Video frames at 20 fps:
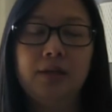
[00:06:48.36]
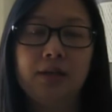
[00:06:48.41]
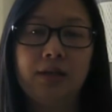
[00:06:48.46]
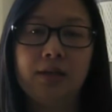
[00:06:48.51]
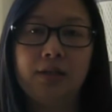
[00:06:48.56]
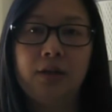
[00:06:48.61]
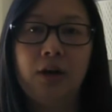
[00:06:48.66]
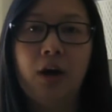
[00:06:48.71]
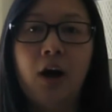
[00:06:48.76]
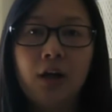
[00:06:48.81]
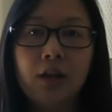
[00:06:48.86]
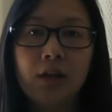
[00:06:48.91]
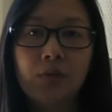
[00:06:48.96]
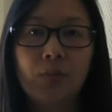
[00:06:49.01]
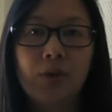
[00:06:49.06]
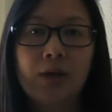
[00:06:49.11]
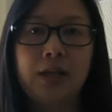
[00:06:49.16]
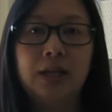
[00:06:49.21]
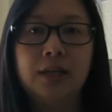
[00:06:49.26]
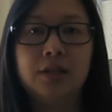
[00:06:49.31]
Holland
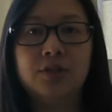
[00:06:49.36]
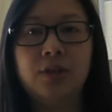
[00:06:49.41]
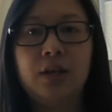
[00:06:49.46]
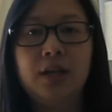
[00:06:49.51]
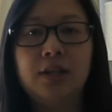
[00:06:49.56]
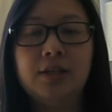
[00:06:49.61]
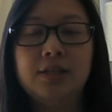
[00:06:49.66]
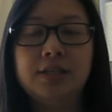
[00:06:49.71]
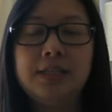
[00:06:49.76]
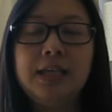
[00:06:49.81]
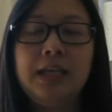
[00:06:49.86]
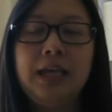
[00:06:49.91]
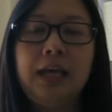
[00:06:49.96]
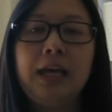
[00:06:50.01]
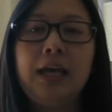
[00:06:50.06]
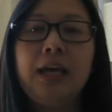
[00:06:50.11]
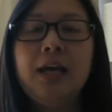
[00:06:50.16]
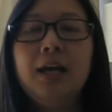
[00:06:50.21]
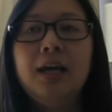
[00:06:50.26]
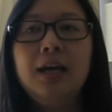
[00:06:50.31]
one and the
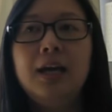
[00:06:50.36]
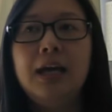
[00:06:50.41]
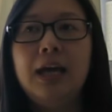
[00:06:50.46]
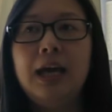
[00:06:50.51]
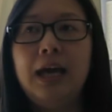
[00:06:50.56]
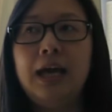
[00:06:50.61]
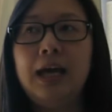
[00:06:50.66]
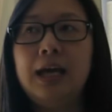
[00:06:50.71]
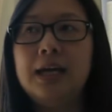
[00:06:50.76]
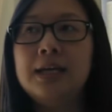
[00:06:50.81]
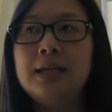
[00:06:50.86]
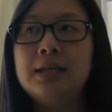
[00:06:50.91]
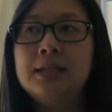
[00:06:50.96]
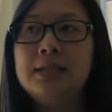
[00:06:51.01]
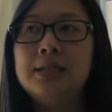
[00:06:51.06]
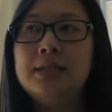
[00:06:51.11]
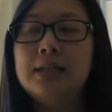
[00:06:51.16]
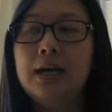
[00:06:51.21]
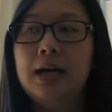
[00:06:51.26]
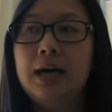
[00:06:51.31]
sea, and
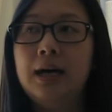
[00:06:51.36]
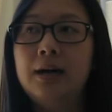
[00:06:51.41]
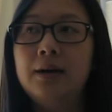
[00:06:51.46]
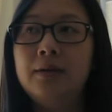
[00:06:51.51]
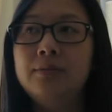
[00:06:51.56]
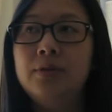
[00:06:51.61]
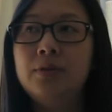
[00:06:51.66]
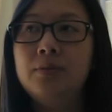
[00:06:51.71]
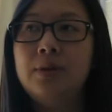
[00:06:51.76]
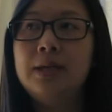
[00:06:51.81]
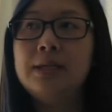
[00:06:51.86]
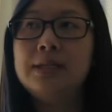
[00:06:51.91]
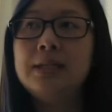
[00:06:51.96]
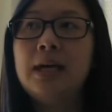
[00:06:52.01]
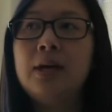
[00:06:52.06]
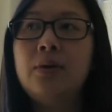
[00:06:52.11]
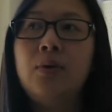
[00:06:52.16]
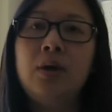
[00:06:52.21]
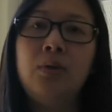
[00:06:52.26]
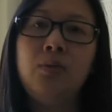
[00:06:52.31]
the reason
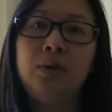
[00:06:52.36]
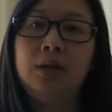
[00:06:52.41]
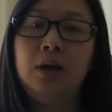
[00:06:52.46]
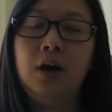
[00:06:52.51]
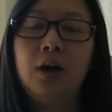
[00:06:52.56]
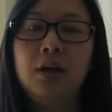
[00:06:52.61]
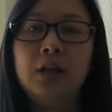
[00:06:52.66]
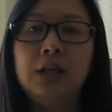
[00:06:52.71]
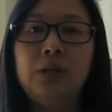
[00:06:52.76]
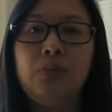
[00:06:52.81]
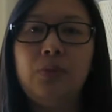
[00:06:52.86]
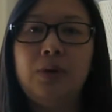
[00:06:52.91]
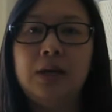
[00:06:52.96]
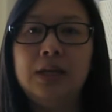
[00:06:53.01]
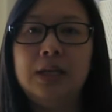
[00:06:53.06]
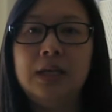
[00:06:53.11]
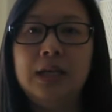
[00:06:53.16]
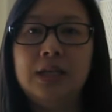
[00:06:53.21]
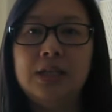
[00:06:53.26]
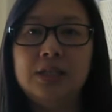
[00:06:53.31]
I went with the Holland
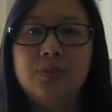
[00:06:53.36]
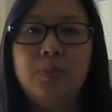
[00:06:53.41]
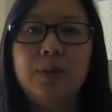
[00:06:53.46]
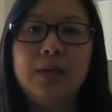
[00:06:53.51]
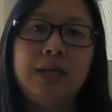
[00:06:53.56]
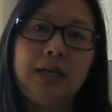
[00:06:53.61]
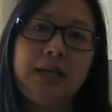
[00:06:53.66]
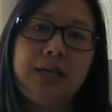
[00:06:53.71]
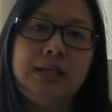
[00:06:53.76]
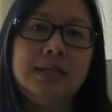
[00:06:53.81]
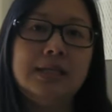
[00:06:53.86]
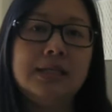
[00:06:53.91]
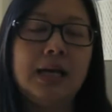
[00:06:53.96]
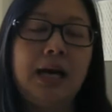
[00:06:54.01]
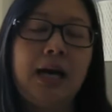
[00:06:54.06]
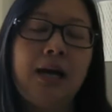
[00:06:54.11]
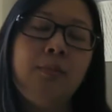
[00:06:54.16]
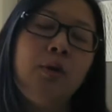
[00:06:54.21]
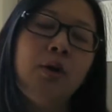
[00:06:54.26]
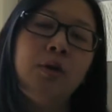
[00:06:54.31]
one is because
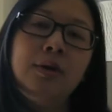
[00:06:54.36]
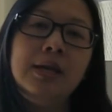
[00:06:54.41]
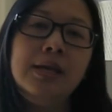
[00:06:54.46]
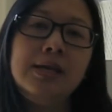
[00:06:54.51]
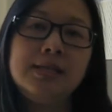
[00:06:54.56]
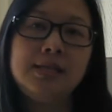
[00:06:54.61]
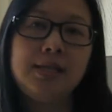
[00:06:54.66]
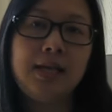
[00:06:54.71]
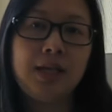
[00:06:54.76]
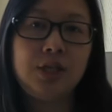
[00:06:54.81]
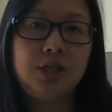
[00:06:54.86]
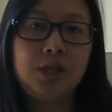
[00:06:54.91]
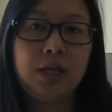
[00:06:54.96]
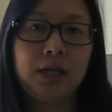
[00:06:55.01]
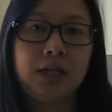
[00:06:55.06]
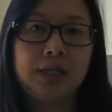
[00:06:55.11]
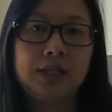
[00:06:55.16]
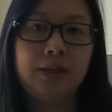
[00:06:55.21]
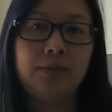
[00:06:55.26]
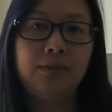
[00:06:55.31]
I'm already
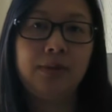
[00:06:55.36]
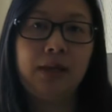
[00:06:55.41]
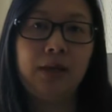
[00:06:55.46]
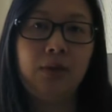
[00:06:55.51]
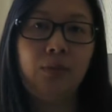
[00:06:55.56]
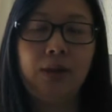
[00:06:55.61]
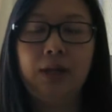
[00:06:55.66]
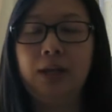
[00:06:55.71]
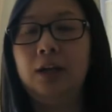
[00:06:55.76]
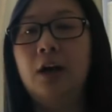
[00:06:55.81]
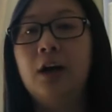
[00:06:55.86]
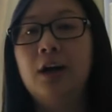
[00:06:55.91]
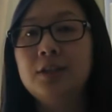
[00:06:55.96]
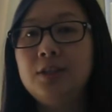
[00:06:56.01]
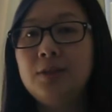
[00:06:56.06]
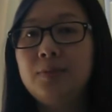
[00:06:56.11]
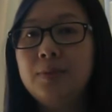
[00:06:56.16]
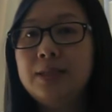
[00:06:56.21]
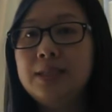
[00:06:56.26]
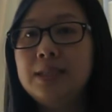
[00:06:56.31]
stitching something with an
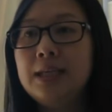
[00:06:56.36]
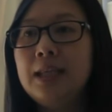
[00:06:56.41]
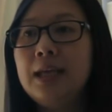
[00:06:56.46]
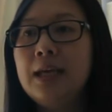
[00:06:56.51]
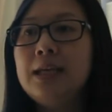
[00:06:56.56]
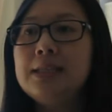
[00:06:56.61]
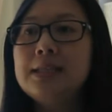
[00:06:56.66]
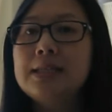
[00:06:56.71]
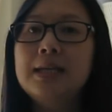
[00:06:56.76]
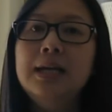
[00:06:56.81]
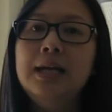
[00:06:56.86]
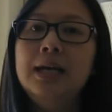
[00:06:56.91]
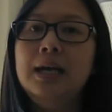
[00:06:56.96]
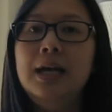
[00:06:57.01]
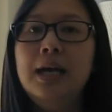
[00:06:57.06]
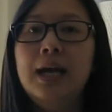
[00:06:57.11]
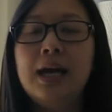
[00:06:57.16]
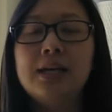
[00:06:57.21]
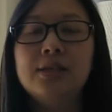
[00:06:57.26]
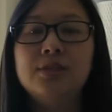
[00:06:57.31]
octopus in it,
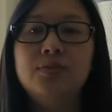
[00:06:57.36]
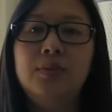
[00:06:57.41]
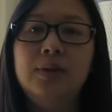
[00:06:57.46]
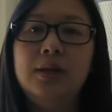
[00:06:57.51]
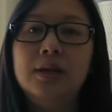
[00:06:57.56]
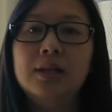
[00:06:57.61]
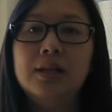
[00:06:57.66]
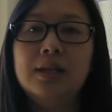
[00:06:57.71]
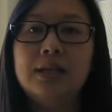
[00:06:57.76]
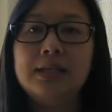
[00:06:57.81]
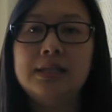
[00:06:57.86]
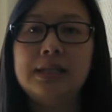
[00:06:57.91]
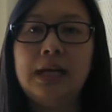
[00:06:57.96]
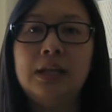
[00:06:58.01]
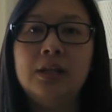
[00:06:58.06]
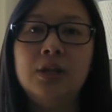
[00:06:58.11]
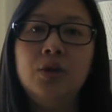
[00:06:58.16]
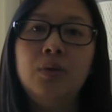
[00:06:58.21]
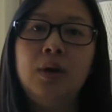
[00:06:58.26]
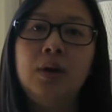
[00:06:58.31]
as well as
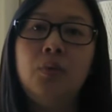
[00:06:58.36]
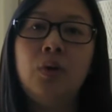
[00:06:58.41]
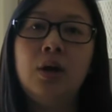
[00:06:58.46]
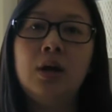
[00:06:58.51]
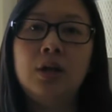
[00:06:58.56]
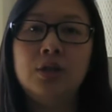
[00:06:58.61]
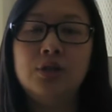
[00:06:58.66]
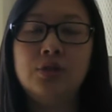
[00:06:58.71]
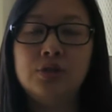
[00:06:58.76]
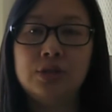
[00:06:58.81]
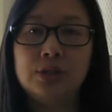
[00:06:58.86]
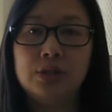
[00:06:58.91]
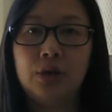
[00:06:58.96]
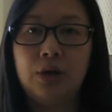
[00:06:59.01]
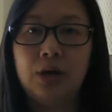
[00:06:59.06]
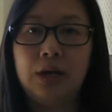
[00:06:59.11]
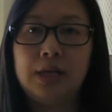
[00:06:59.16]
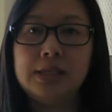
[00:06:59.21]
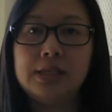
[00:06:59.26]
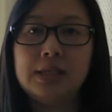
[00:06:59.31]
I knew I wanted to
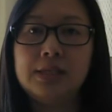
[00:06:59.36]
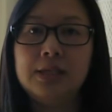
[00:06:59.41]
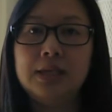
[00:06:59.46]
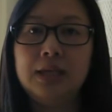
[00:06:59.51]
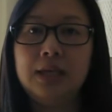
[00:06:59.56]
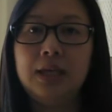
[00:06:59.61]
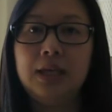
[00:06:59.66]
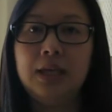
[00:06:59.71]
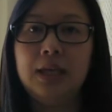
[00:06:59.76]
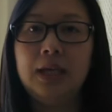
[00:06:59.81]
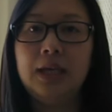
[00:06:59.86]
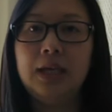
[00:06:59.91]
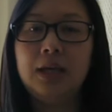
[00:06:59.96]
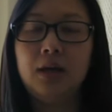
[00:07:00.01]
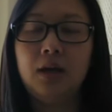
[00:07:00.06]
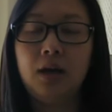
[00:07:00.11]
start the